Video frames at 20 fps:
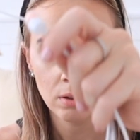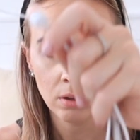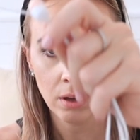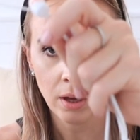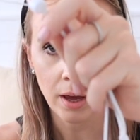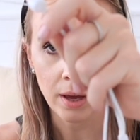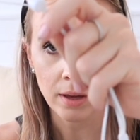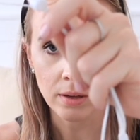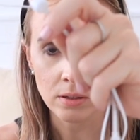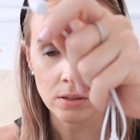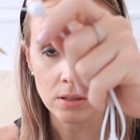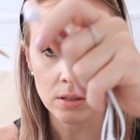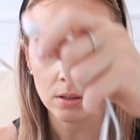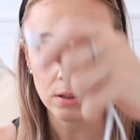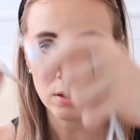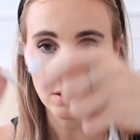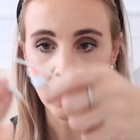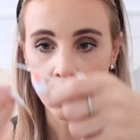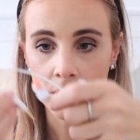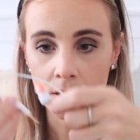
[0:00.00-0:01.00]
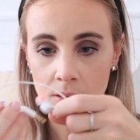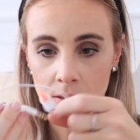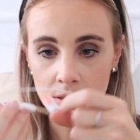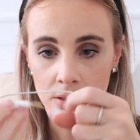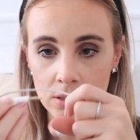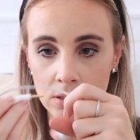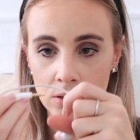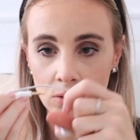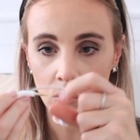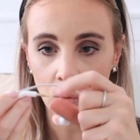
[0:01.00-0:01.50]
And it has
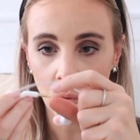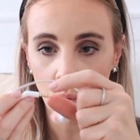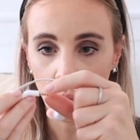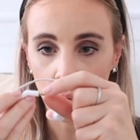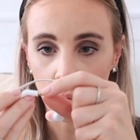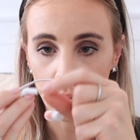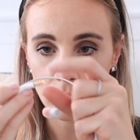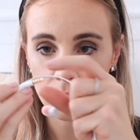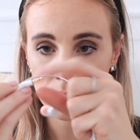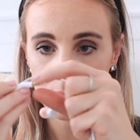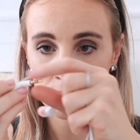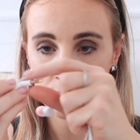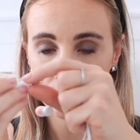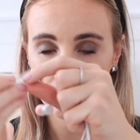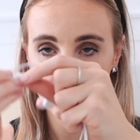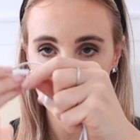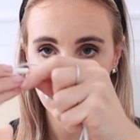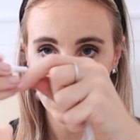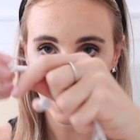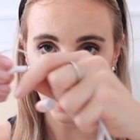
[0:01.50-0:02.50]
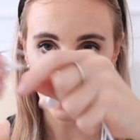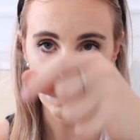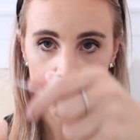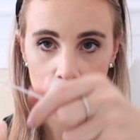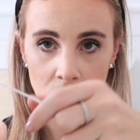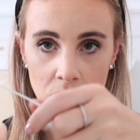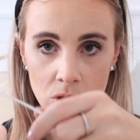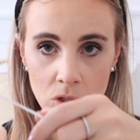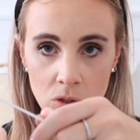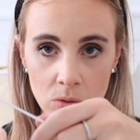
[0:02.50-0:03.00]
this little aux cable
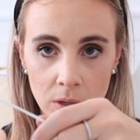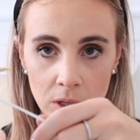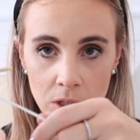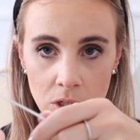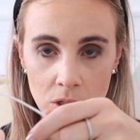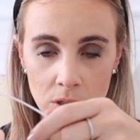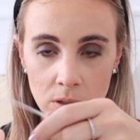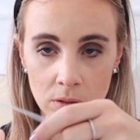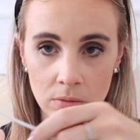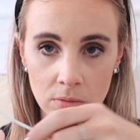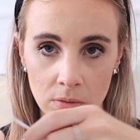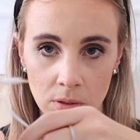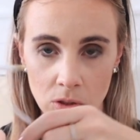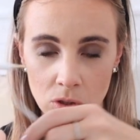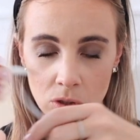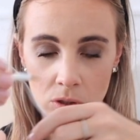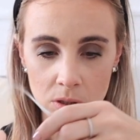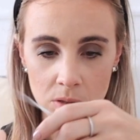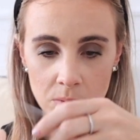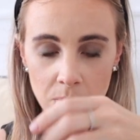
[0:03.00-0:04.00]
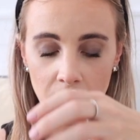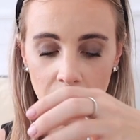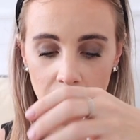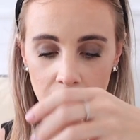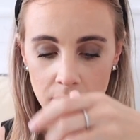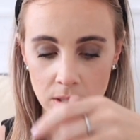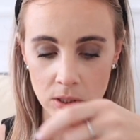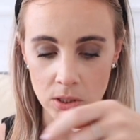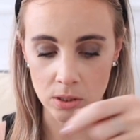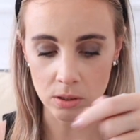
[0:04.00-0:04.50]
situation that you just plug
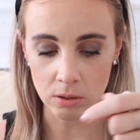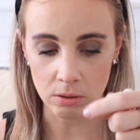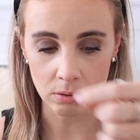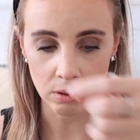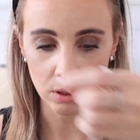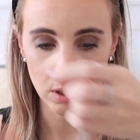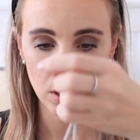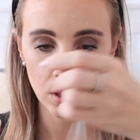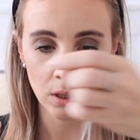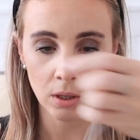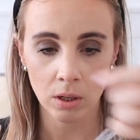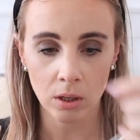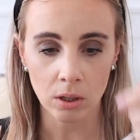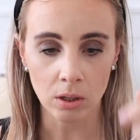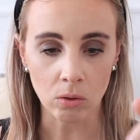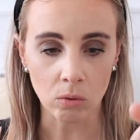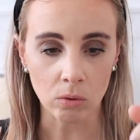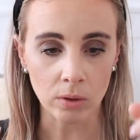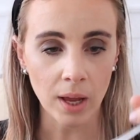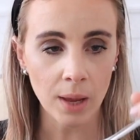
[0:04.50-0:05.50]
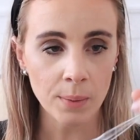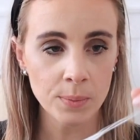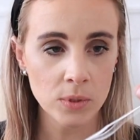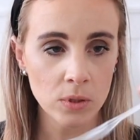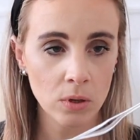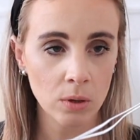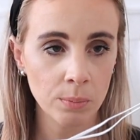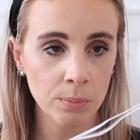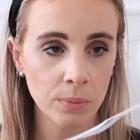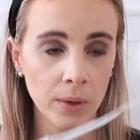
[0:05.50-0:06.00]
into your
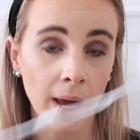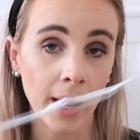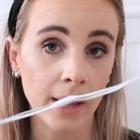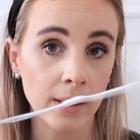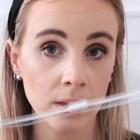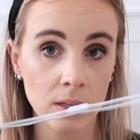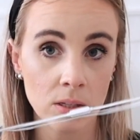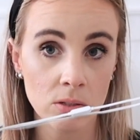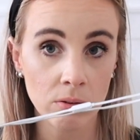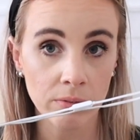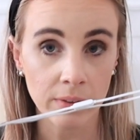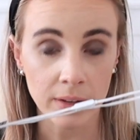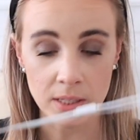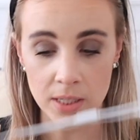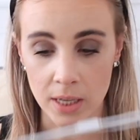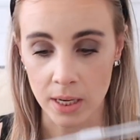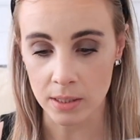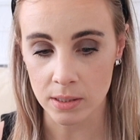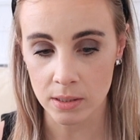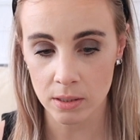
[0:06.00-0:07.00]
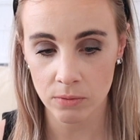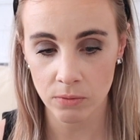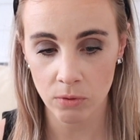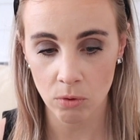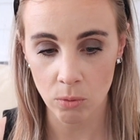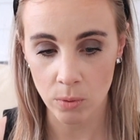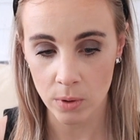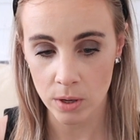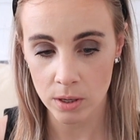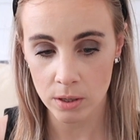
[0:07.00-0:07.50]
laptop, and these are fantastic
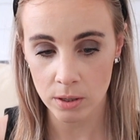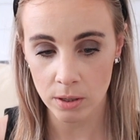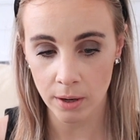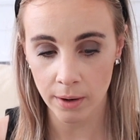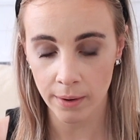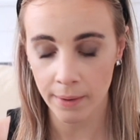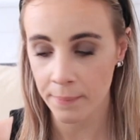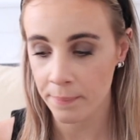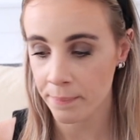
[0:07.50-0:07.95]
for work.